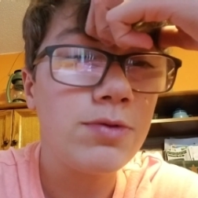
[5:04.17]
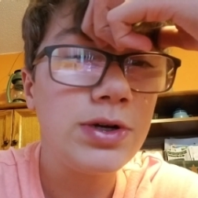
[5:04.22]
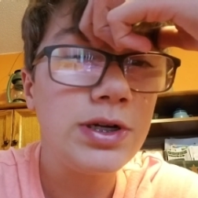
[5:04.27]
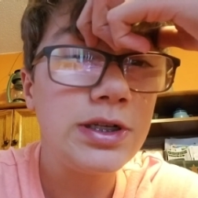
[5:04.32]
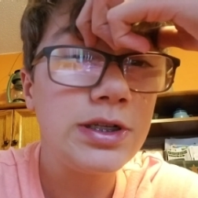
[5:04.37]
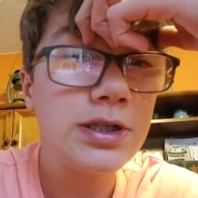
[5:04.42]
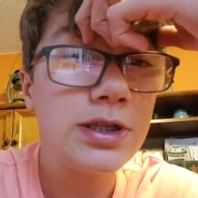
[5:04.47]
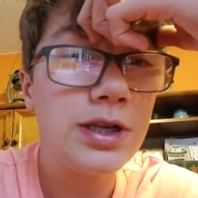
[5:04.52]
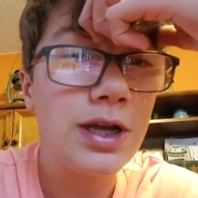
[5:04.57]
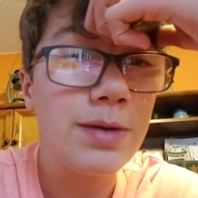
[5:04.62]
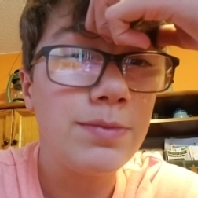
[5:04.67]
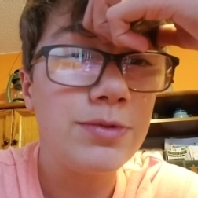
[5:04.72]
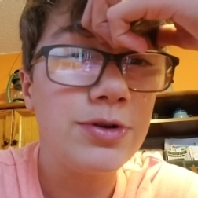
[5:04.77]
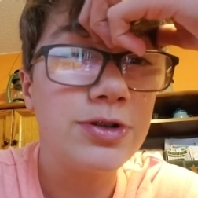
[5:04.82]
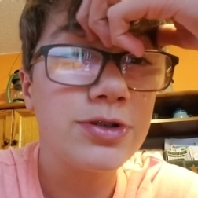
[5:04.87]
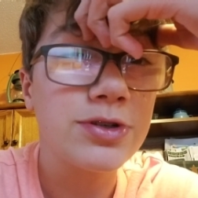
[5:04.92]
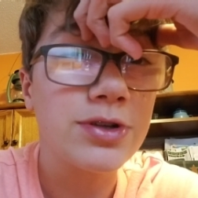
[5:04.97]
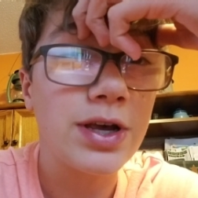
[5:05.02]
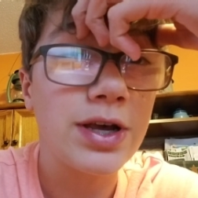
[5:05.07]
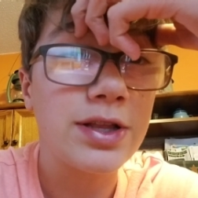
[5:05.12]
reason I'm
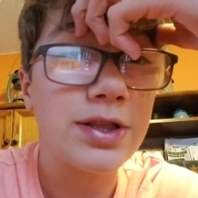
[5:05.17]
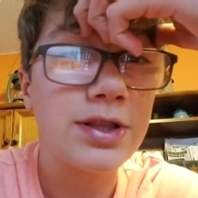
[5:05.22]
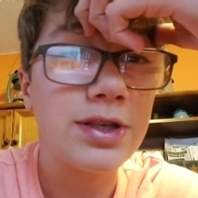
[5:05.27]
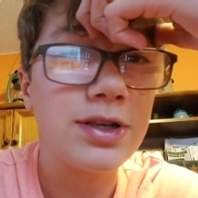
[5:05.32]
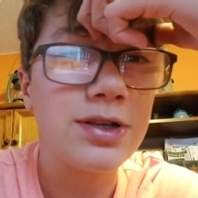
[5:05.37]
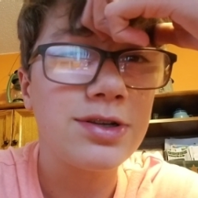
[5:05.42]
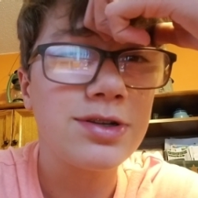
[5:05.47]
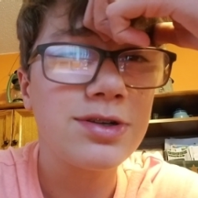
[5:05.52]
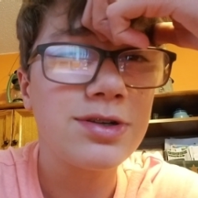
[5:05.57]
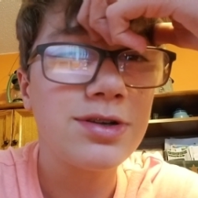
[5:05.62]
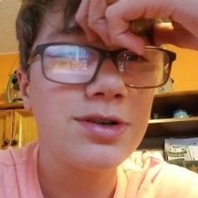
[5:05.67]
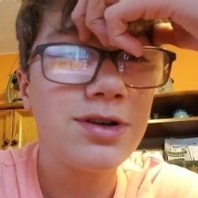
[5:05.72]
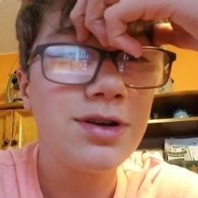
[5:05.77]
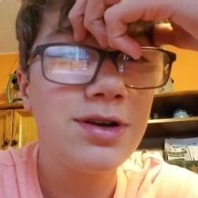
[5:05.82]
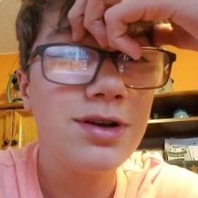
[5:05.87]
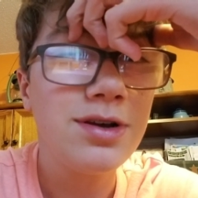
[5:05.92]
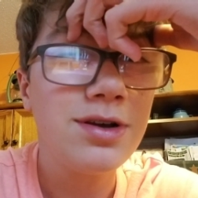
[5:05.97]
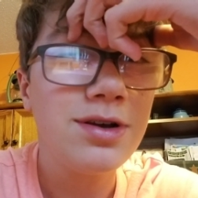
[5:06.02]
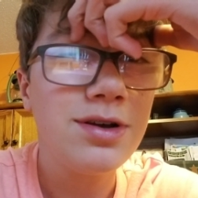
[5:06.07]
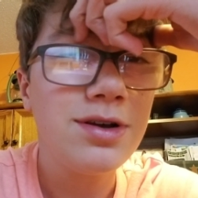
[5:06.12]
just like this
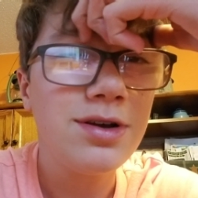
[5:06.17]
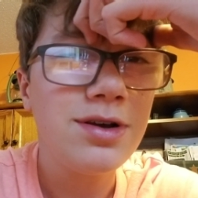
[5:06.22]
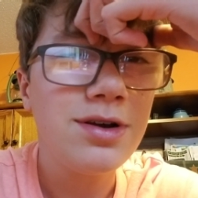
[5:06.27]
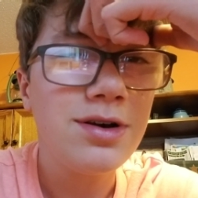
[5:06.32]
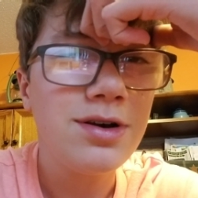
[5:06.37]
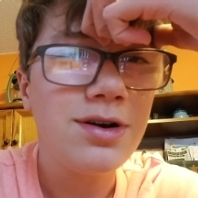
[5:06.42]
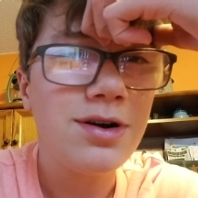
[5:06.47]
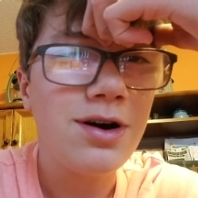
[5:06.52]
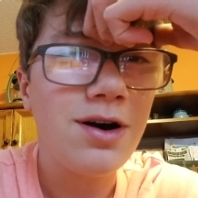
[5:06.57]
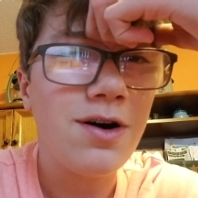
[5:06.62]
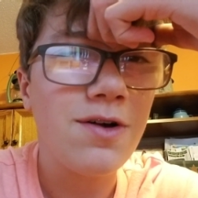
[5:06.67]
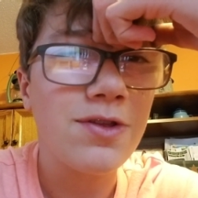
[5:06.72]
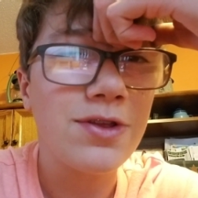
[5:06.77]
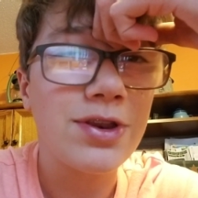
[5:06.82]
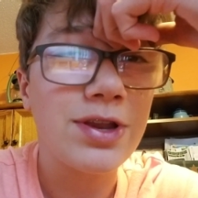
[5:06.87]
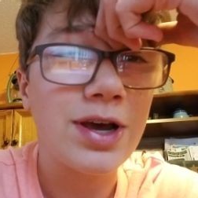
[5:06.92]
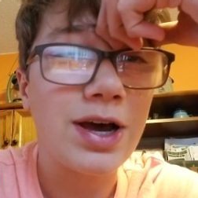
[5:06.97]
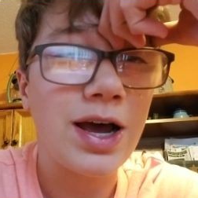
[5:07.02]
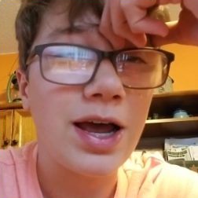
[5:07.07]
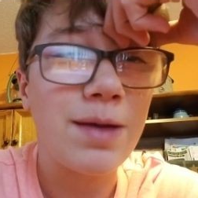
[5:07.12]
all the
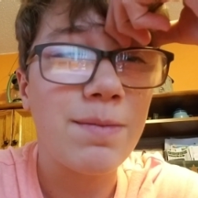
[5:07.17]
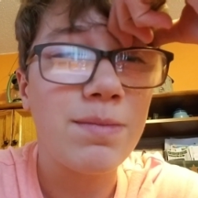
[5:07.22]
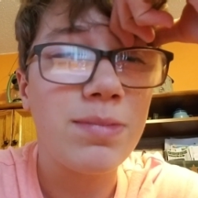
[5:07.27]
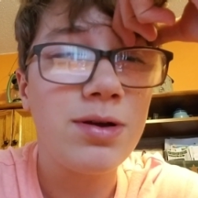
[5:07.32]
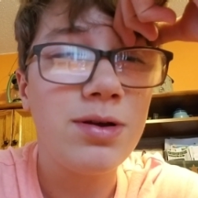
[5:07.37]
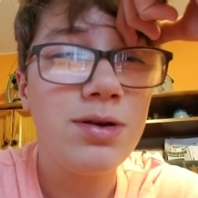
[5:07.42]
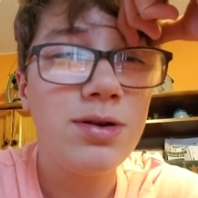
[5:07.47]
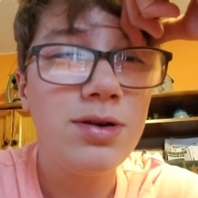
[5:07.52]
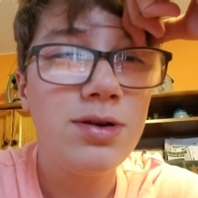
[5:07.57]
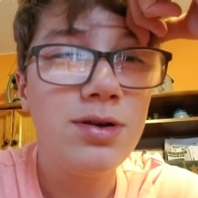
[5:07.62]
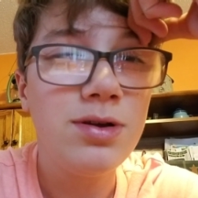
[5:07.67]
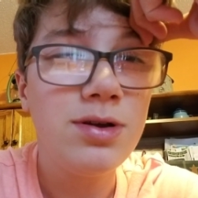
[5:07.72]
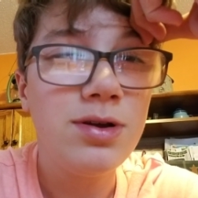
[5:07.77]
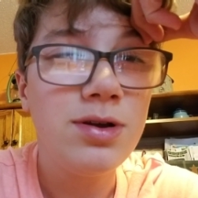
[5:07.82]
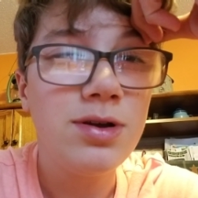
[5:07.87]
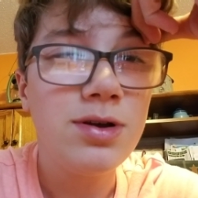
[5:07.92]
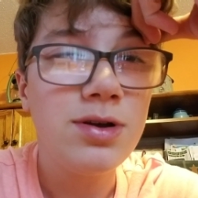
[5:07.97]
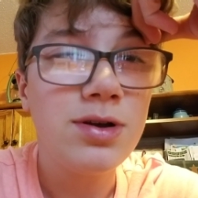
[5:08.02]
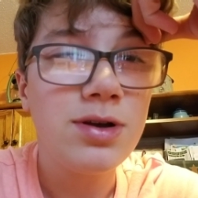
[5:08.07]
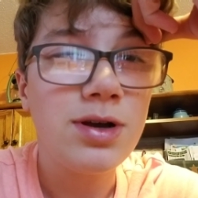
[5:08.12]
time.
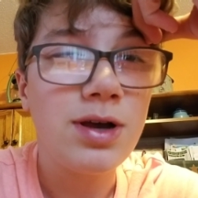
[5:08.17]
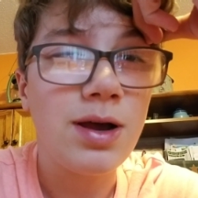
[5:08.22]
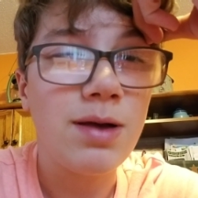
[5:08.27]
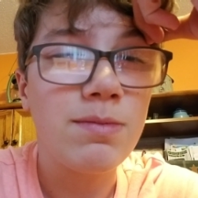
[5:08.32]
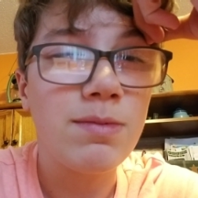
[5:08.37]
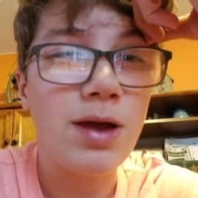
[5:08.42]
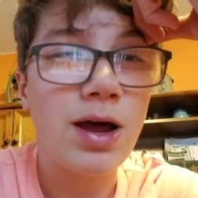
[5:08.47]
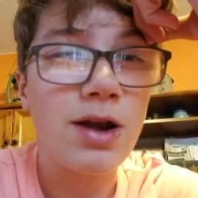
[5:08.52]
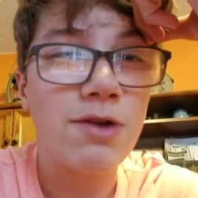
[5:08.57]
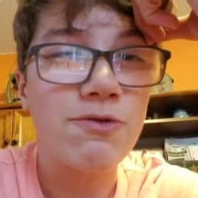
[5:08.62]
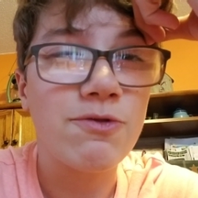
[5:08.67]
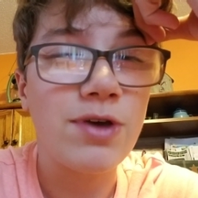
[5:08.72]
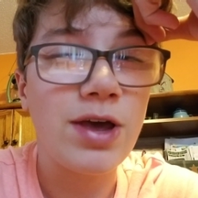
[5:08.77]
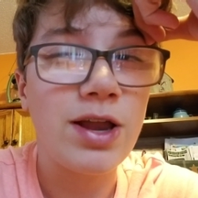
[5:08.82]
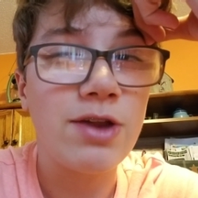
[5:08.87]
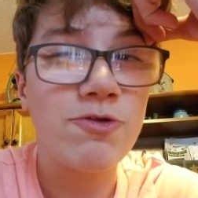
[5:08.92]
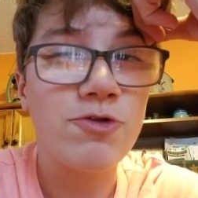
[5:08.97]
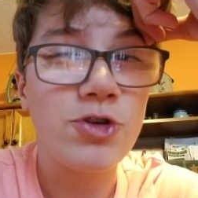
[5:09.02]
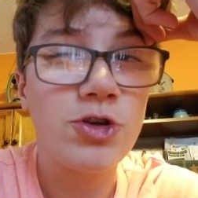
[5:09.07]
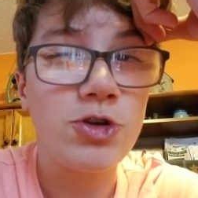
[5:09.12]
I'm not a fan of